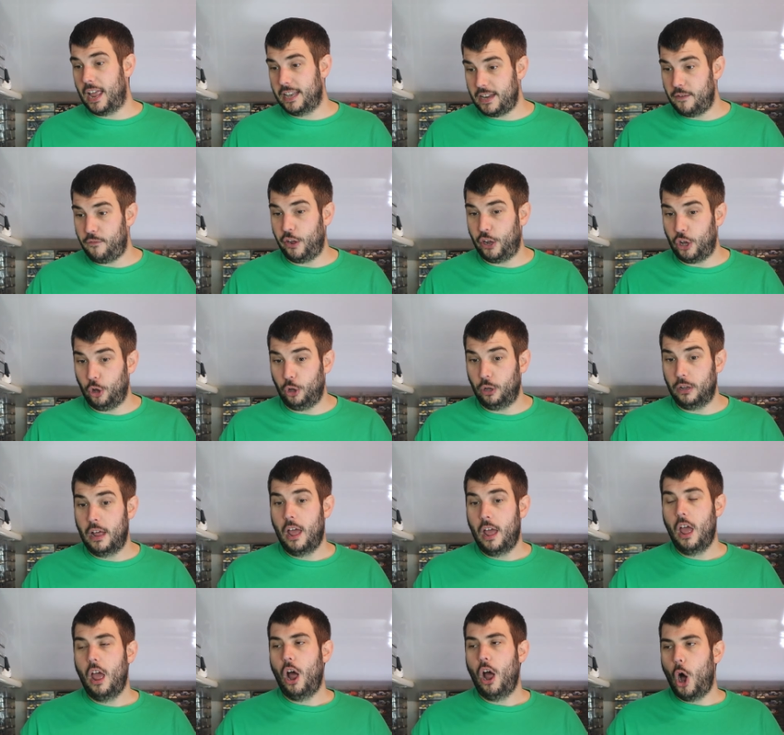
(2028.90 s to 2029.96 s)
difficult.
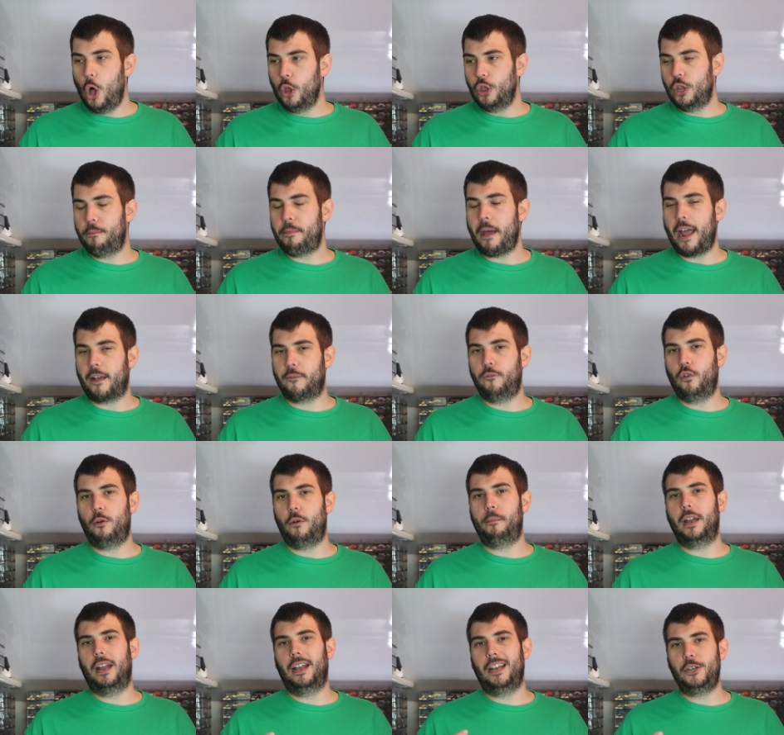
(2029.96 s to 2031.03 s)
On the back
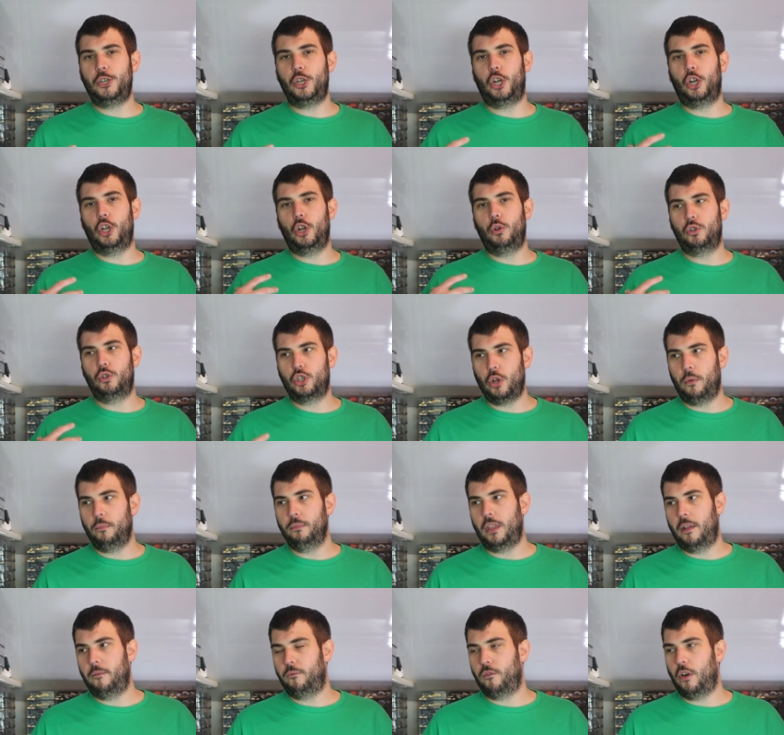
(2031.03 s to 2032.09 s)
foot, but at least you can do
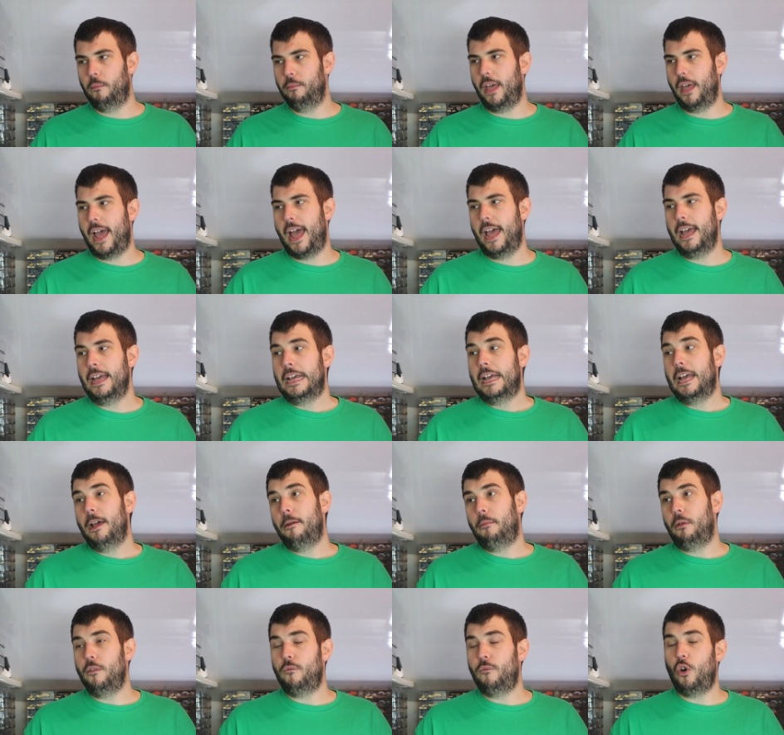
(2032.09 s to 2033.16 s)
something from there.
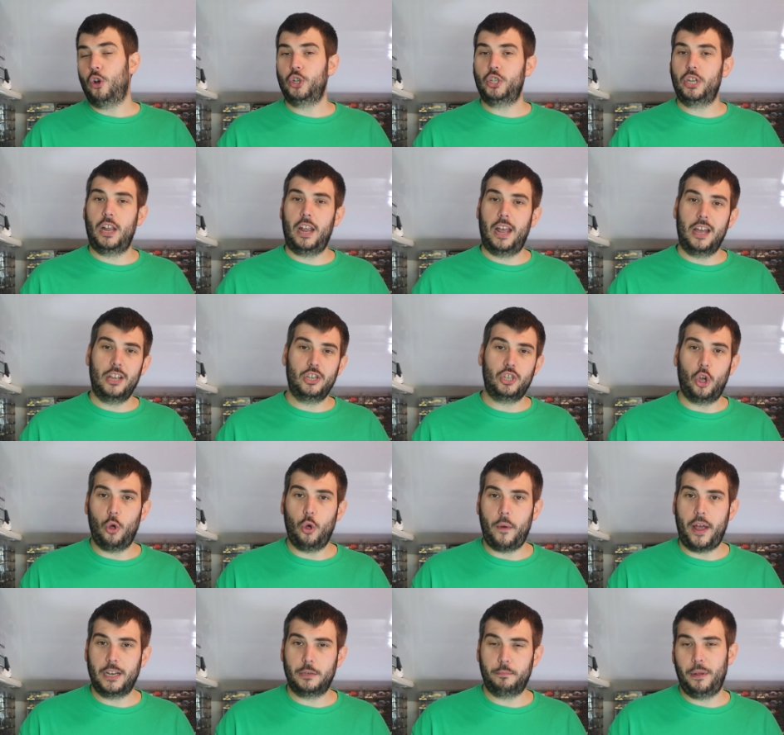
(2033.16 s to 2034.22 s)
But unfortunately, as
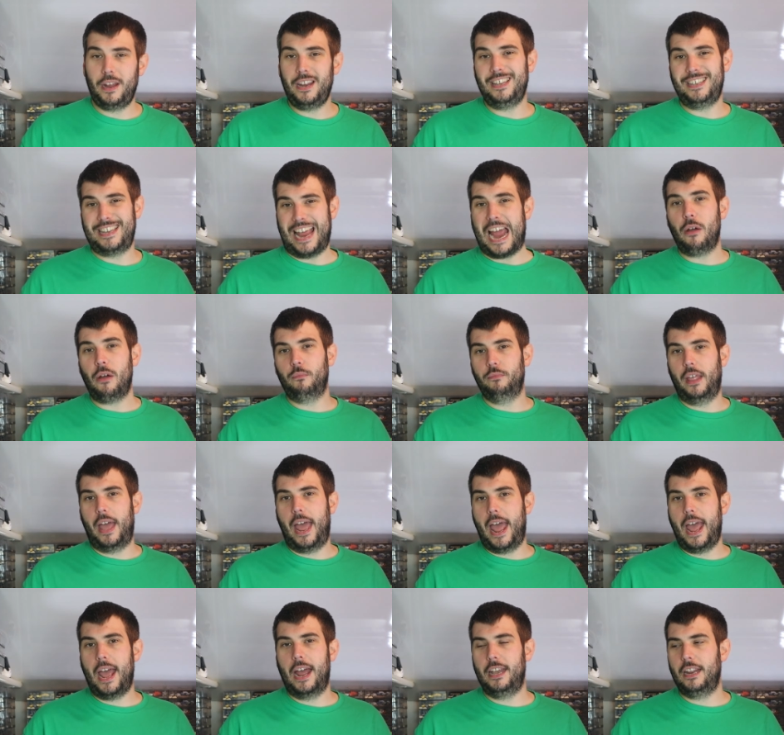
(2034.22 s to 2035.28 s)
always, being down
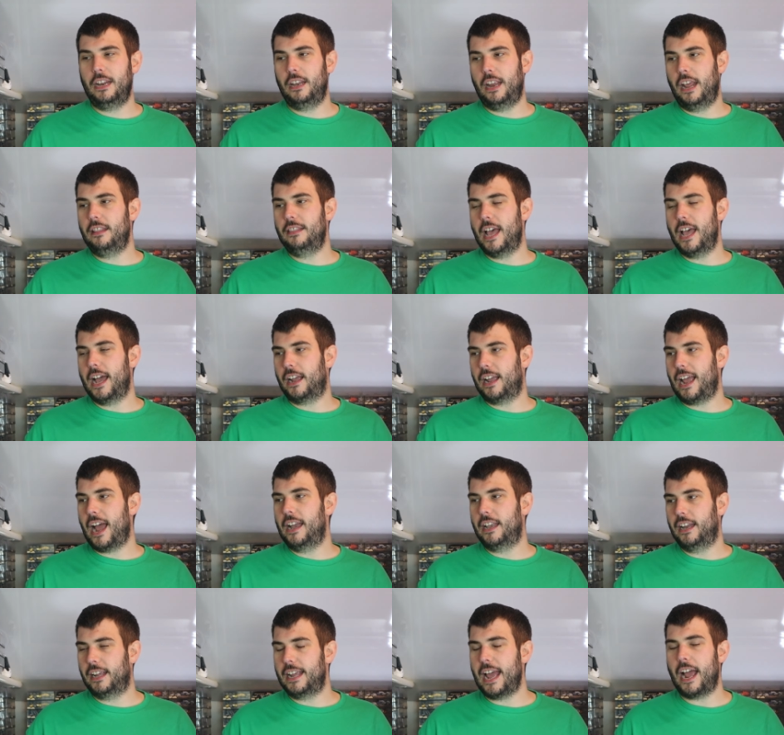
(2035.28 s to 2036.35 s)
there and in that
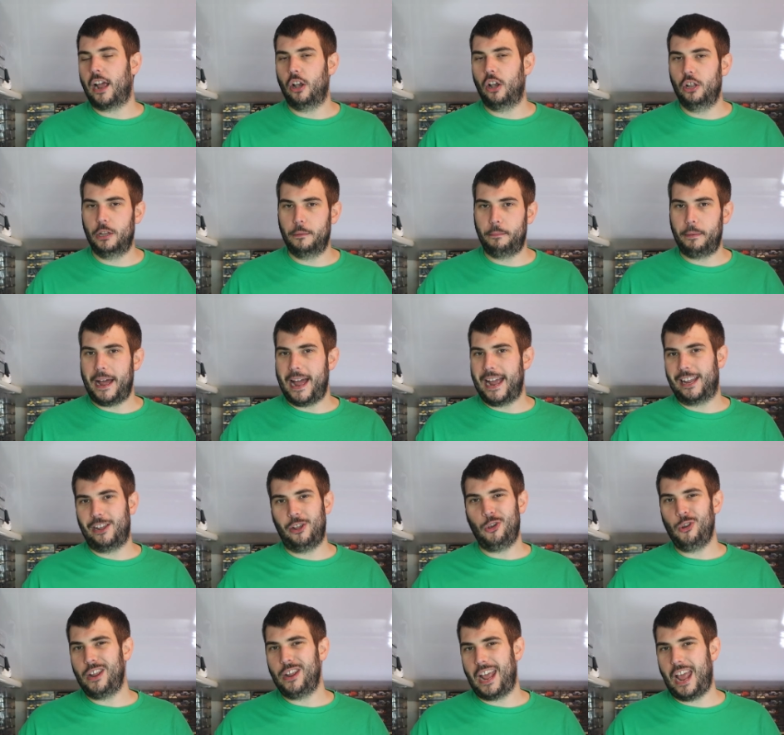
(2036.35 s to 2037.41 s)
kind of gaggle at the pack,
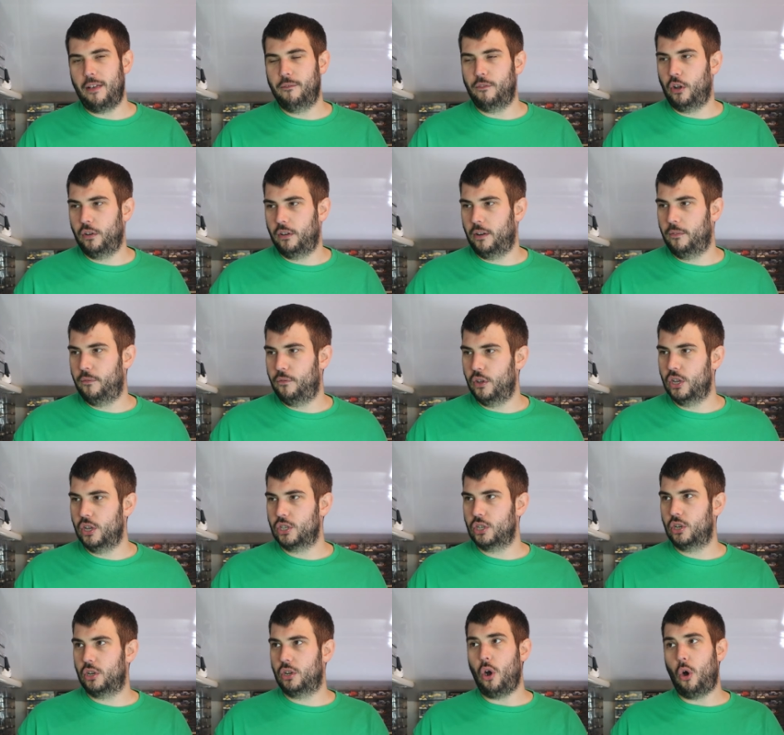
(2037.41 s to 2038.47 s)
you're going to get involved in a
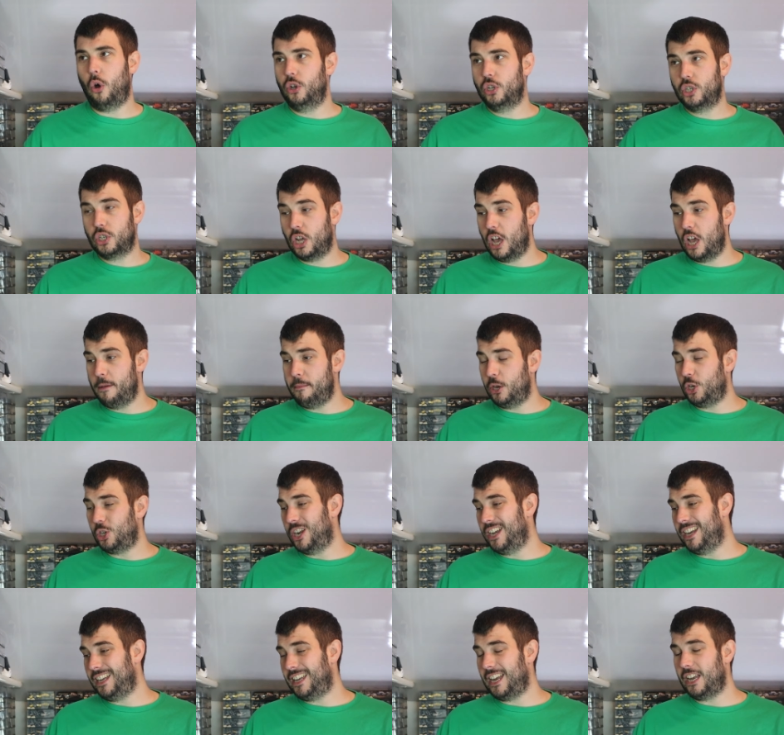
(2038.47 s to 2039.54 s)
first corner skirmish,
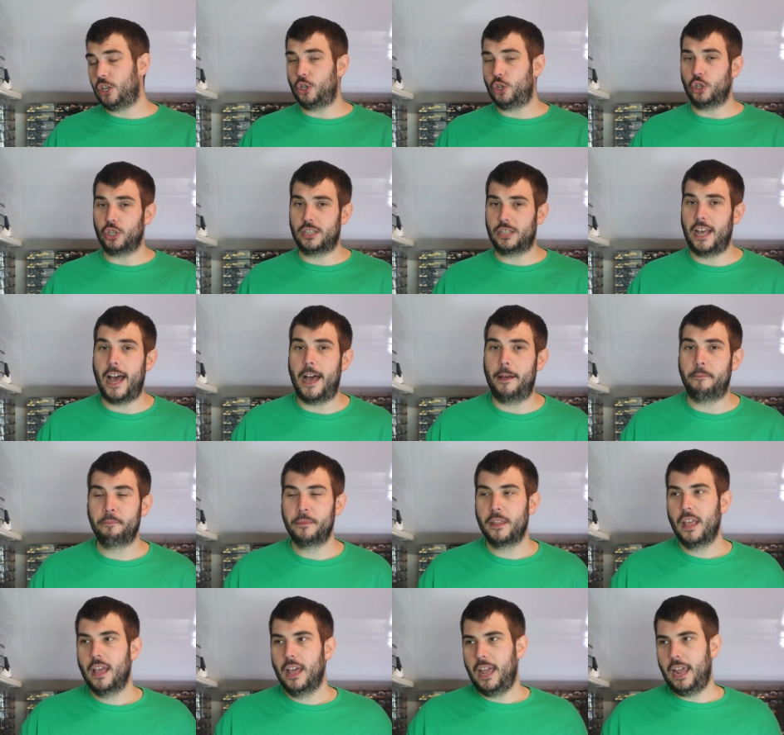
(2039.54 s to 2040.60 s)
and he did just that.
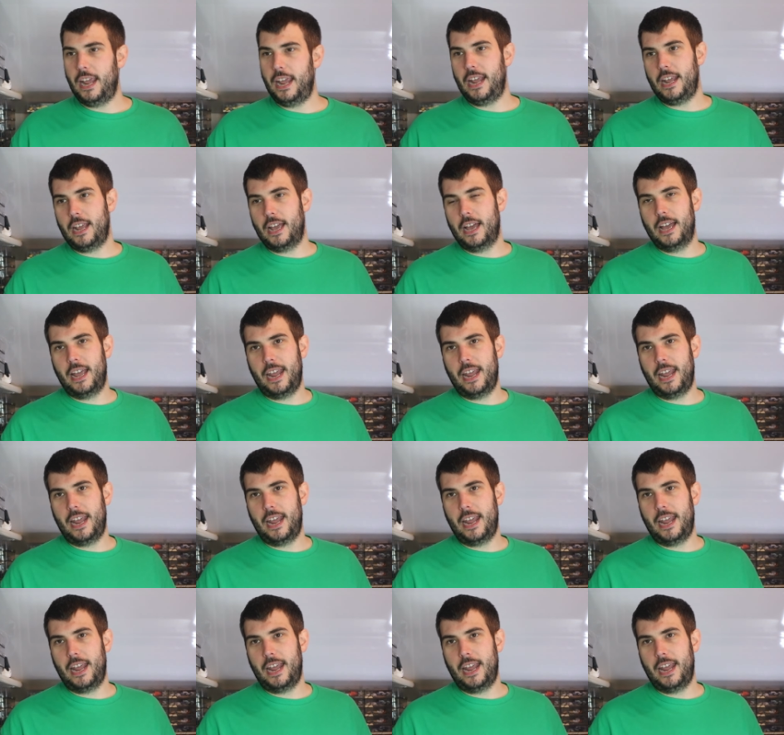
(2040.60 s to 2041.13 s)
He